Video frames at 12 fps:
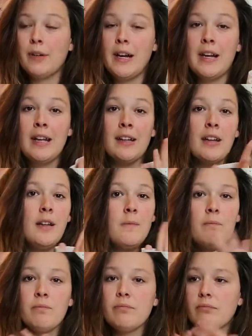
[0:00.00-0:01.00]
Rating
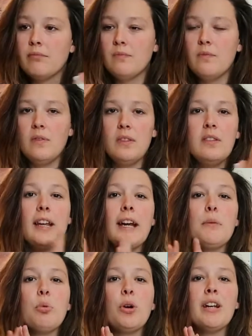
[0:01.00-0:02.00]

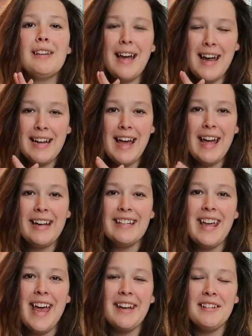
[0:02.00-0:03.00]
9.9 out of
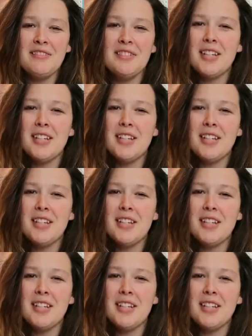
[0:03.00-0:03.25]
10.